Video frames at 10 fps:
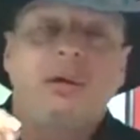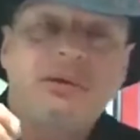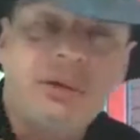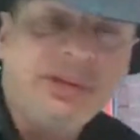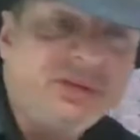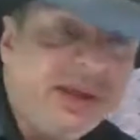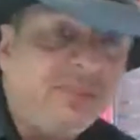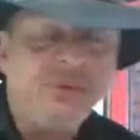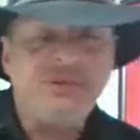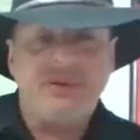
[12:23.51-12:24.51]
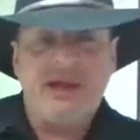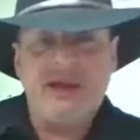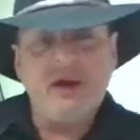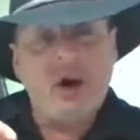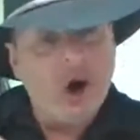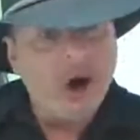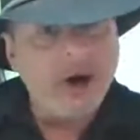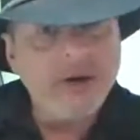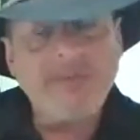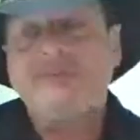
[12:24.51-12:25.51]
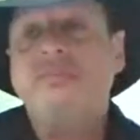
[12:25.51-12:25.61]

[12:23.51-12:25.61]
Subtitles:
So examples of that are,